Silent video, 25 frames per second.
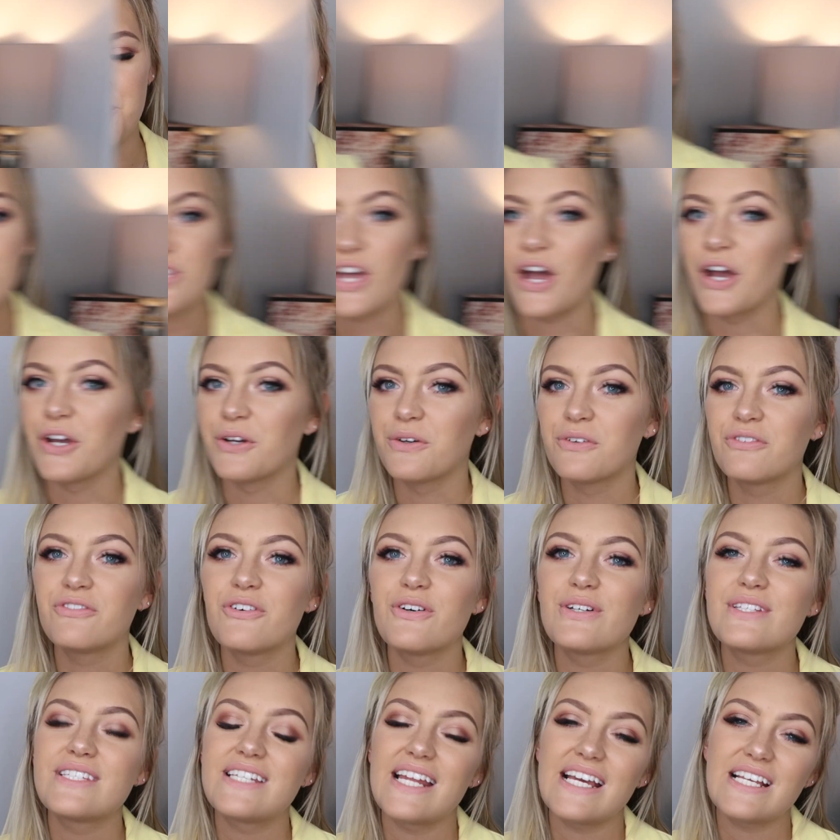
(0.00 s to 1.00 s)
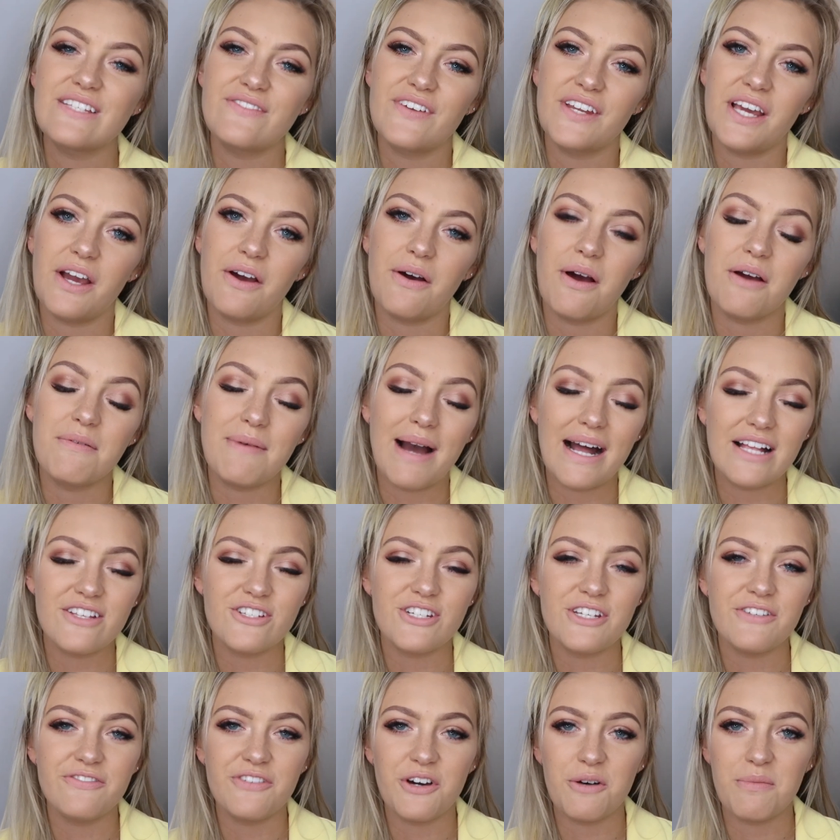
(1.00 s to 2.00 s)
So, for today's video, I'm
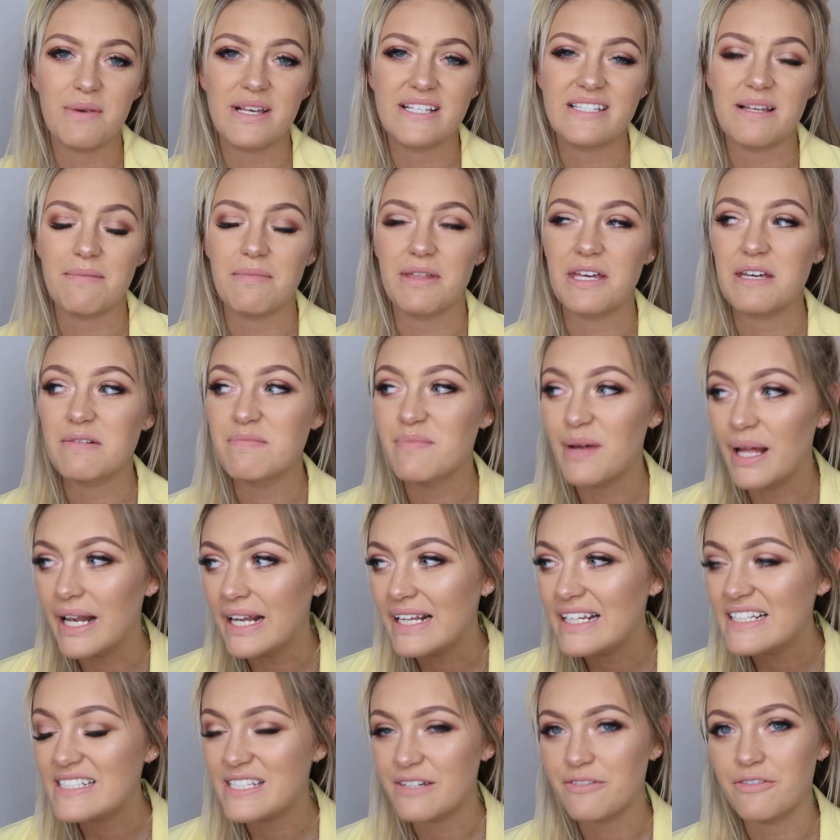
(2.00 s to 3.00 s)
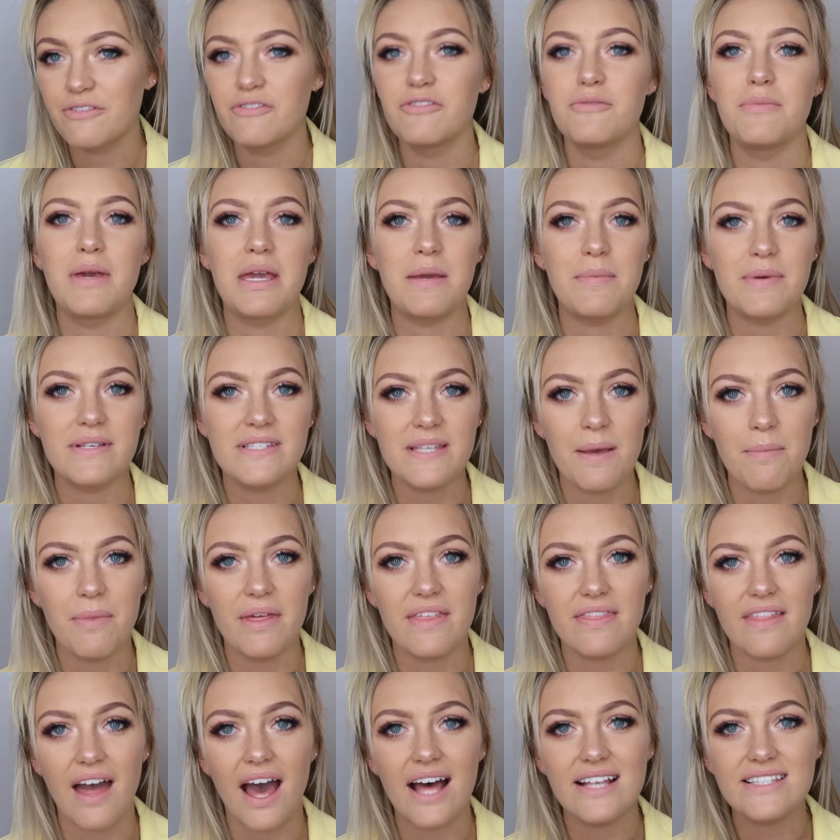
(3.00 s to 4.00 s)
actually filming something completely different for me, but
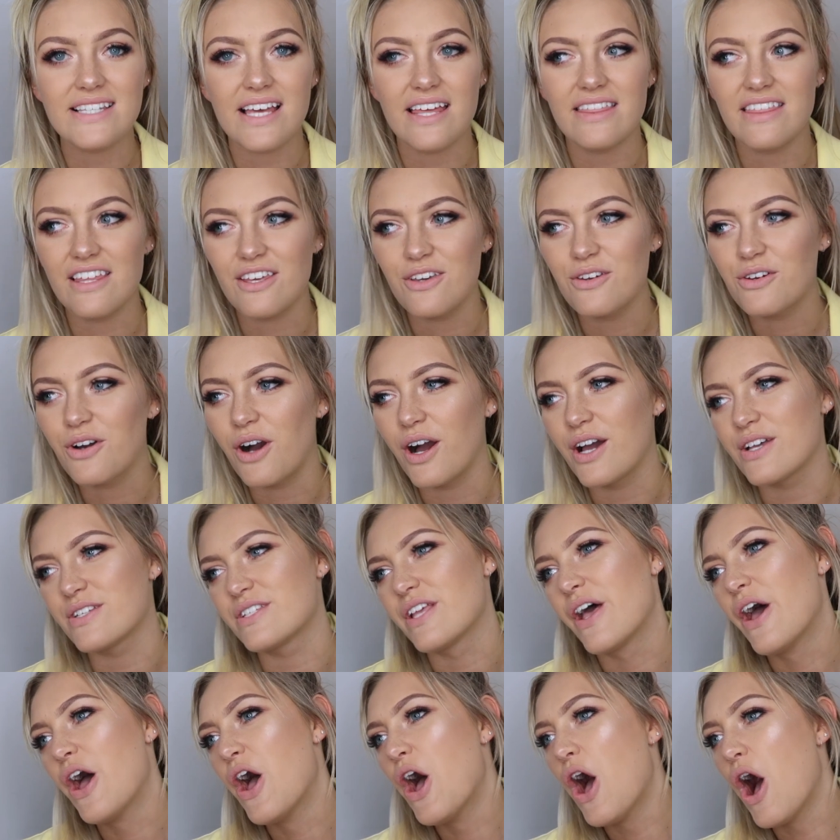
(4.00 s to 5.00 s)
something that I think you guys